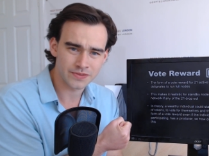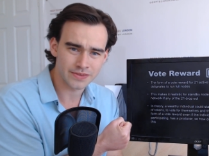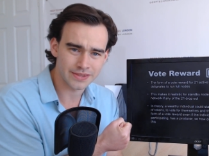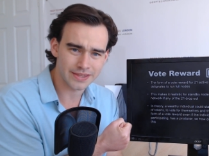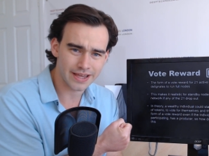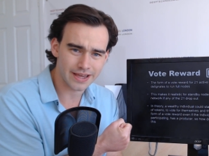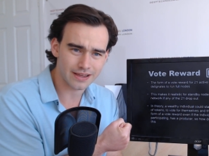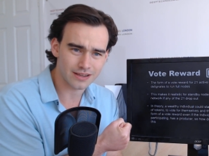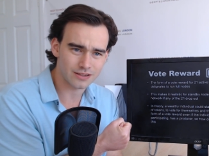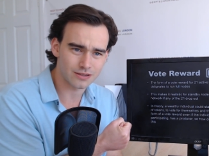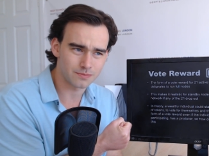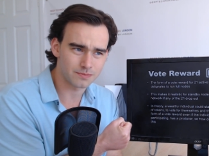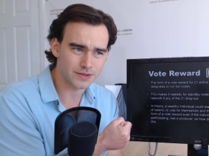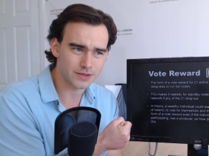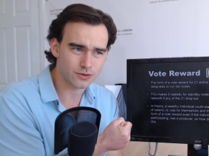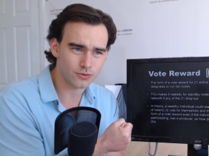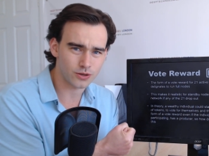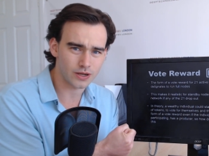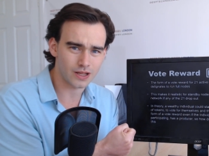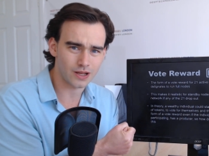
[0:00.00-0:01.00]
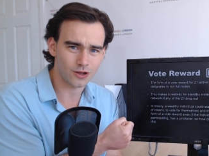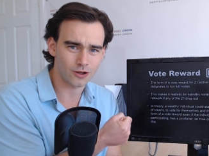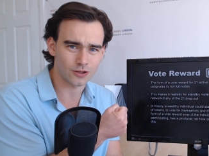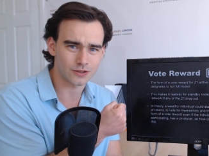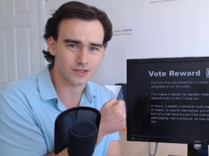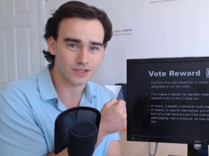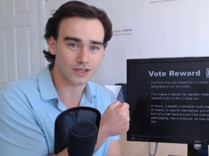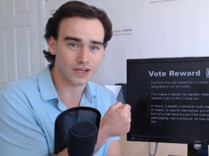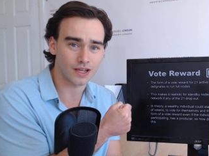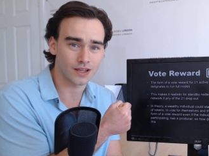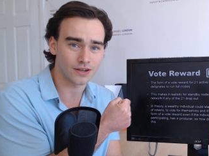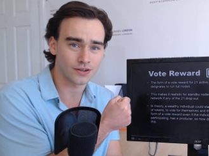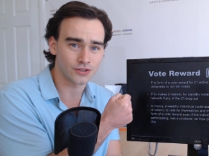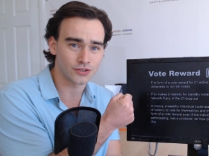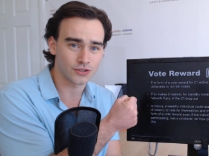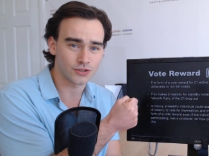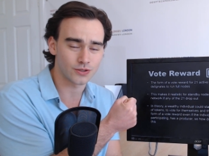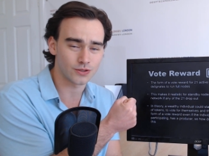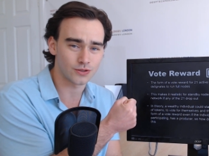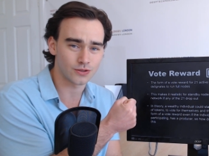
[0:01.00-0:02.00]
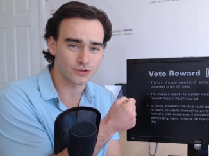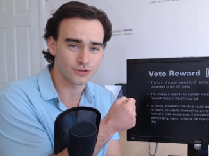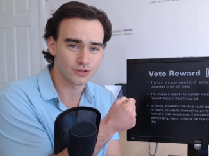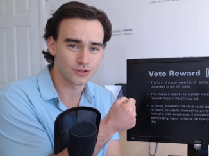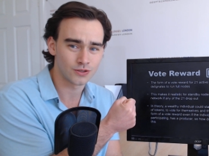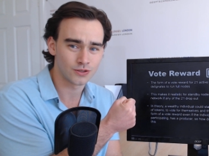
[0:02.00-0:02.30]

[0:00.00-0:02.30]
that could be quite hard to undo